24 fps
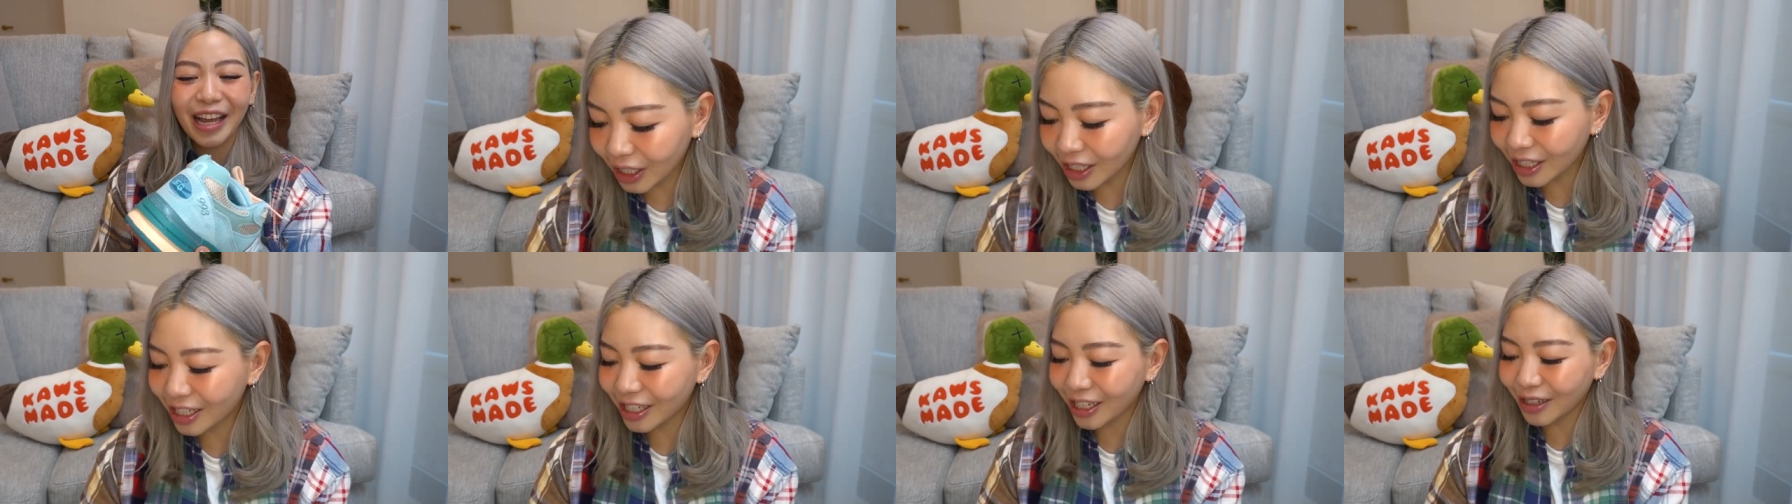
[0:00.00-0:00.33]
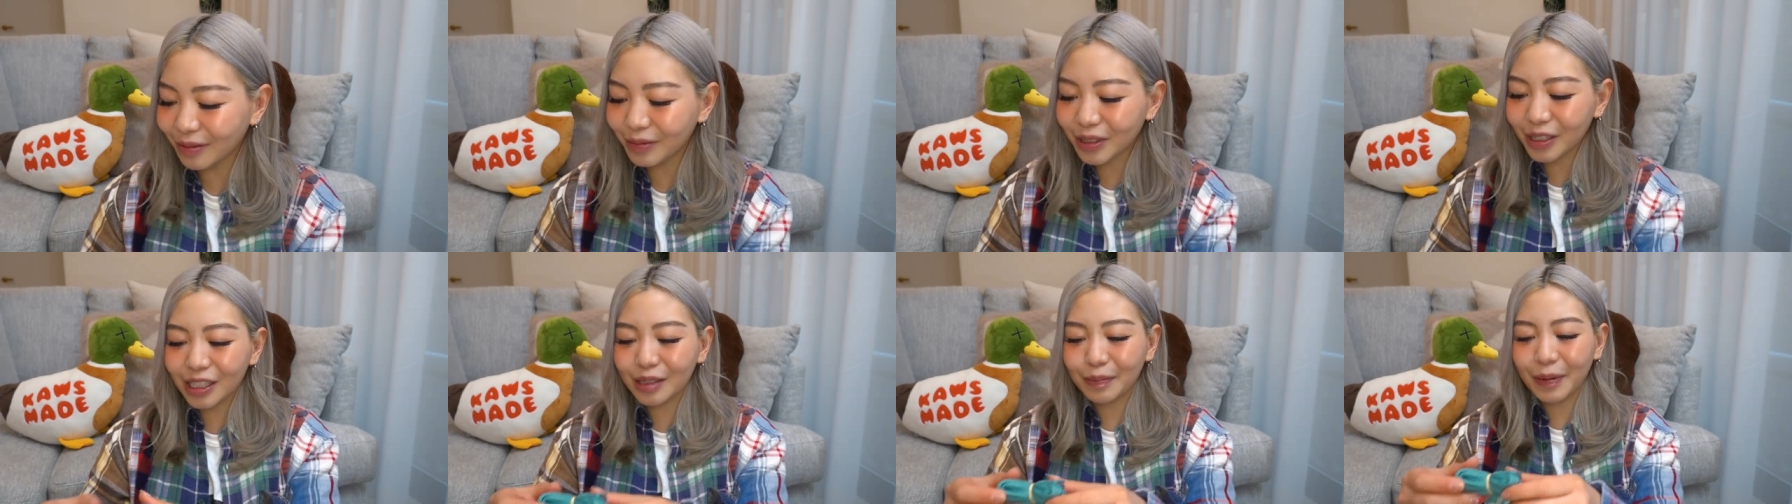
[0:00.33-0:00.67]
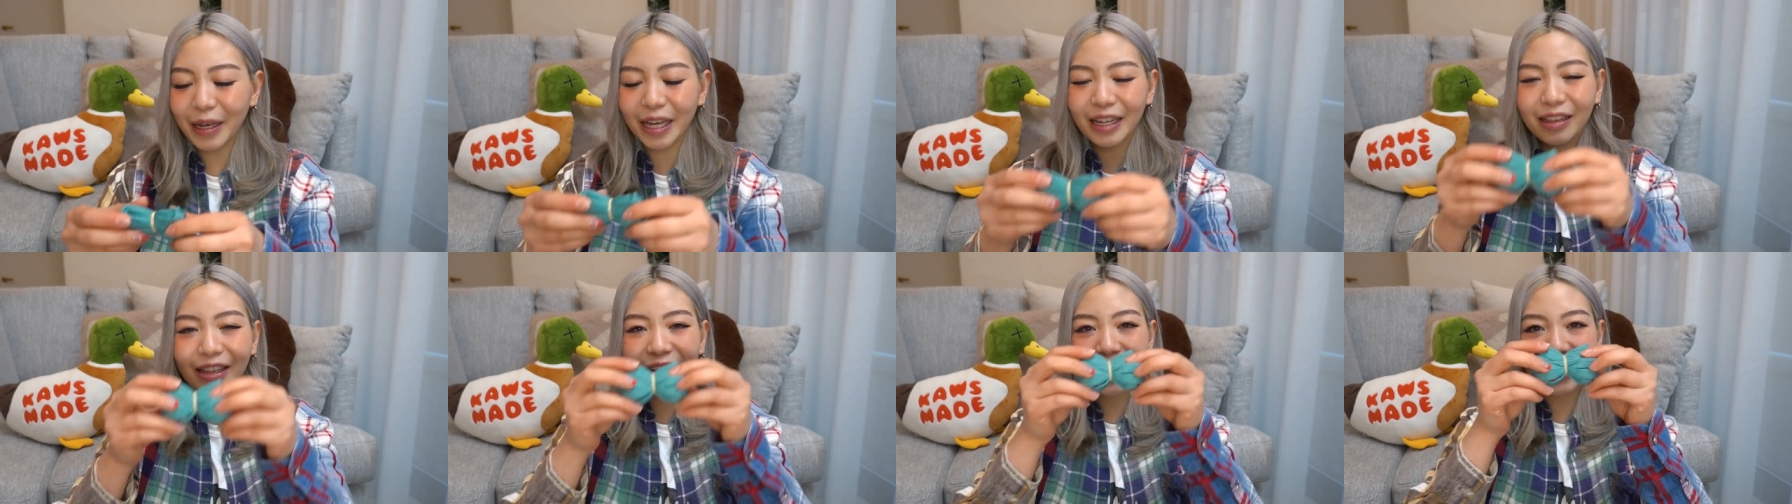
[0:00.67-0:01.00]
In terms of
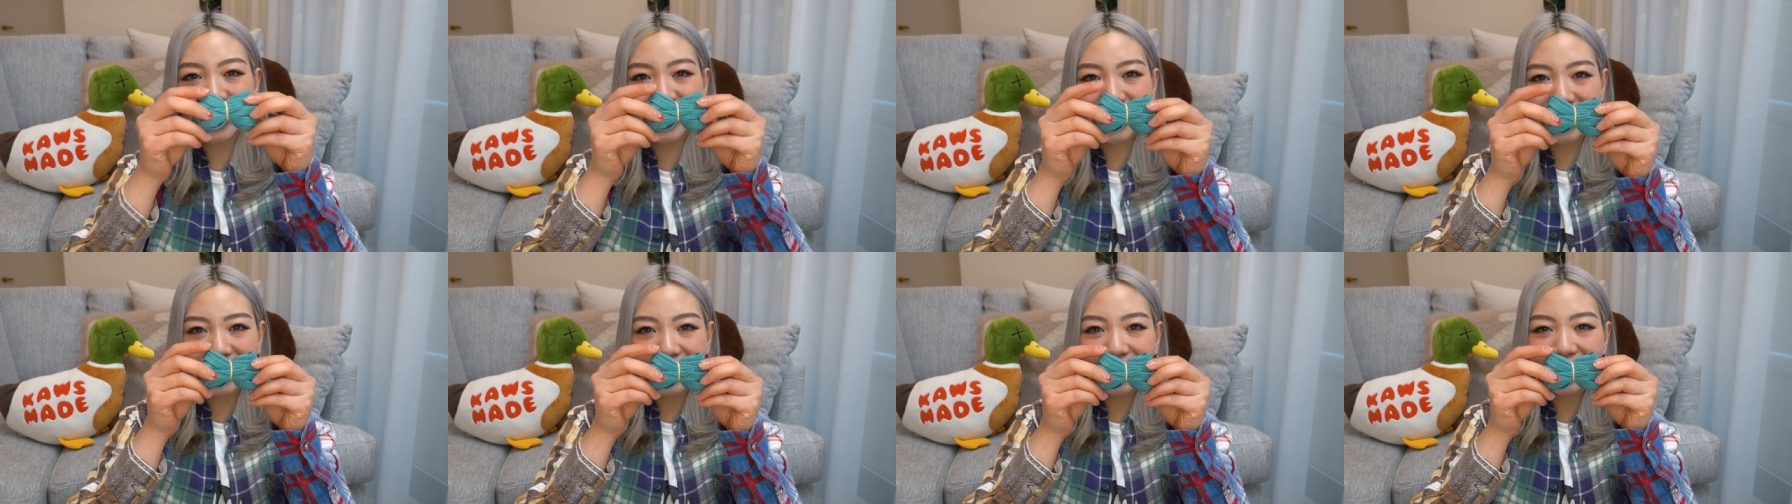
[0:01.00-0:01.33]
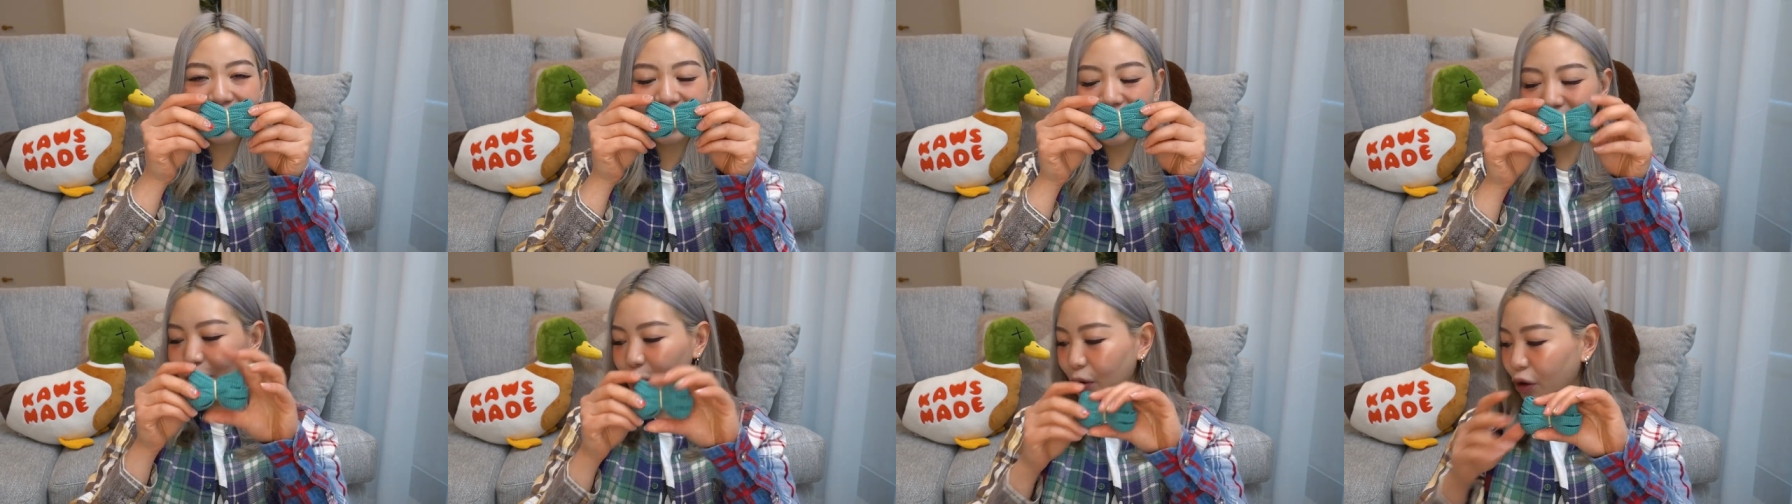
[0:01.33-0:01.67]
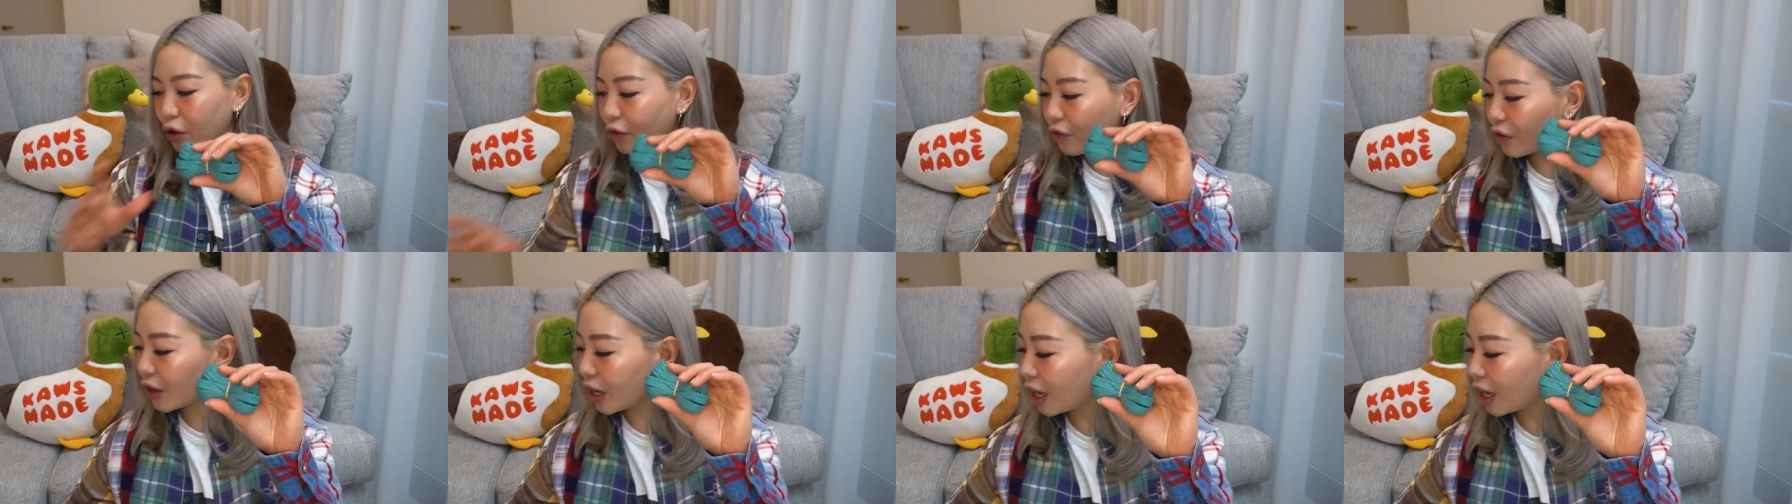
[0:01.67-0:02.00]
spare laces, they both